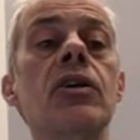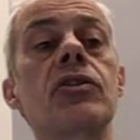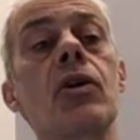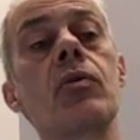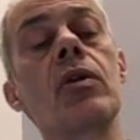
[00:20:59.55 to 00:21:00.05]

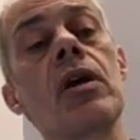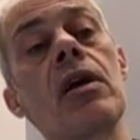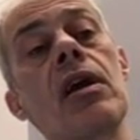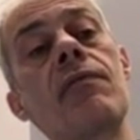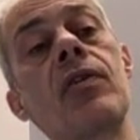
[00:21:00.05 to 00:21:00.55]
So
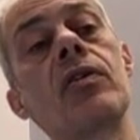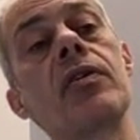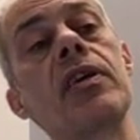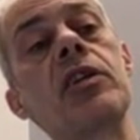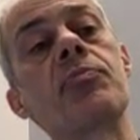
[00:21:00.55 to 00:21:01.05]
if you look
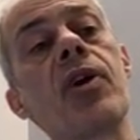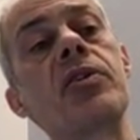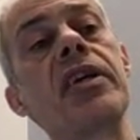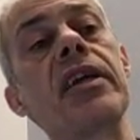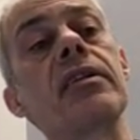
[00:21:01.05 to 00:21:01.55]
at these
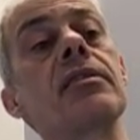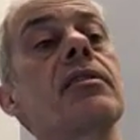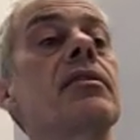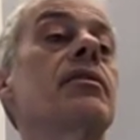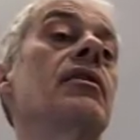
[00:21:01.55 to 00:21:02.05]

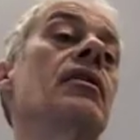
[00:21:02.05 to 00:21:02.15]
proteins,